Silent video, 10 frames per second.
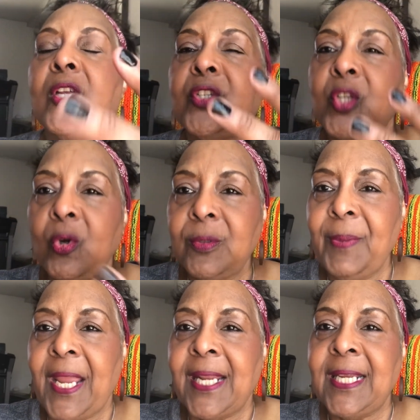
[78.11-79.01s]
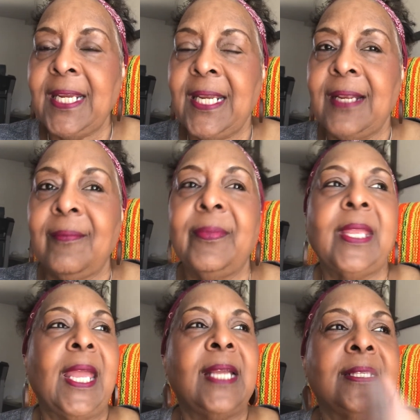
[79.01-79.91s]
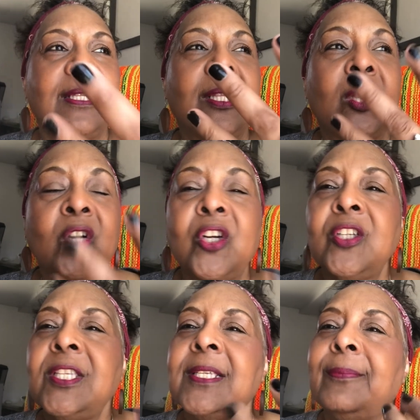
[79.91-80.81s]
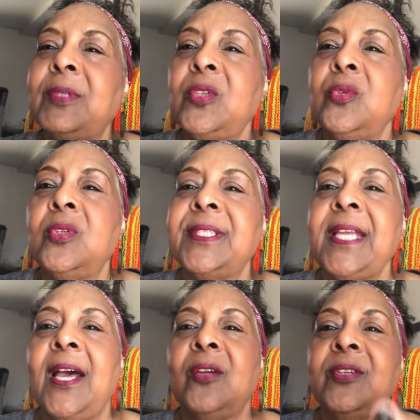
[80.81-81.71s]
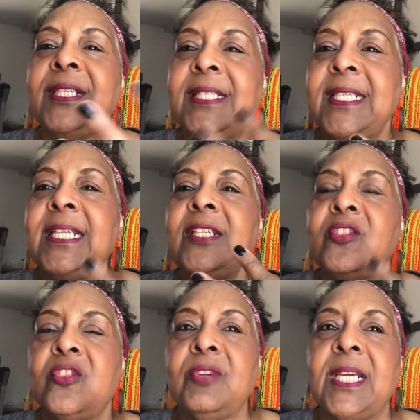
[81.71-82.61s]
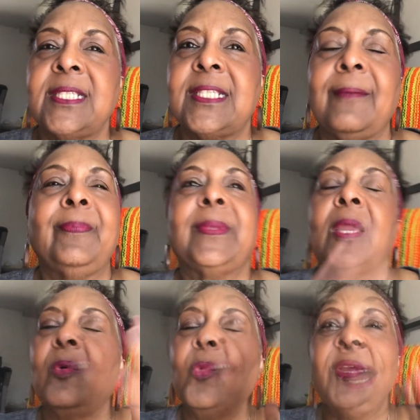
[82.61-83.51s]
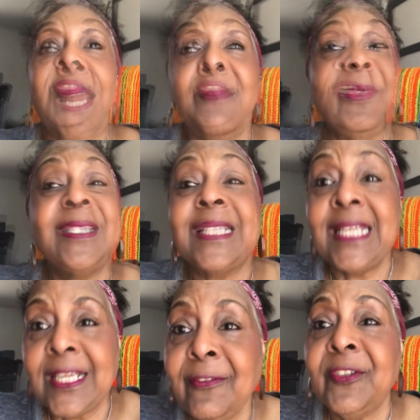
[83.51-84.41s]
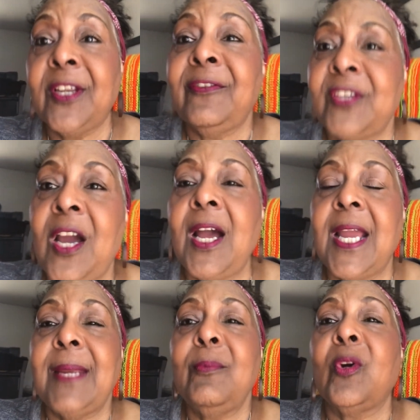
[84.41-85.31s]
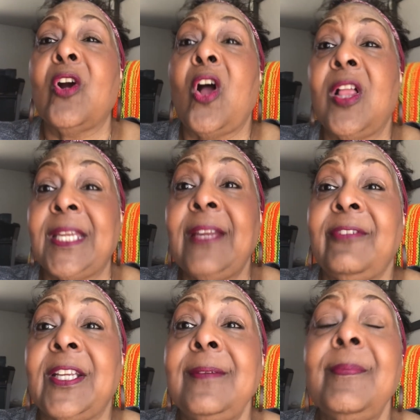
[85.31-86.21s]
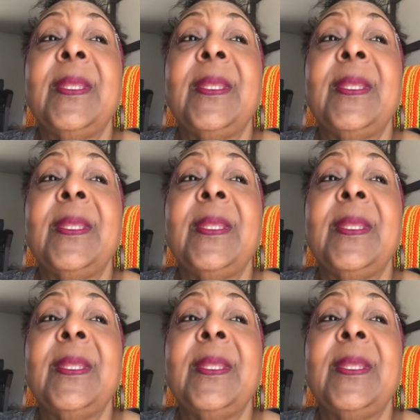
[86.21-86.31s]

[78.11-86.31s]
don't panic, and learn some tools how to de-stress. With this gift of time we're all given,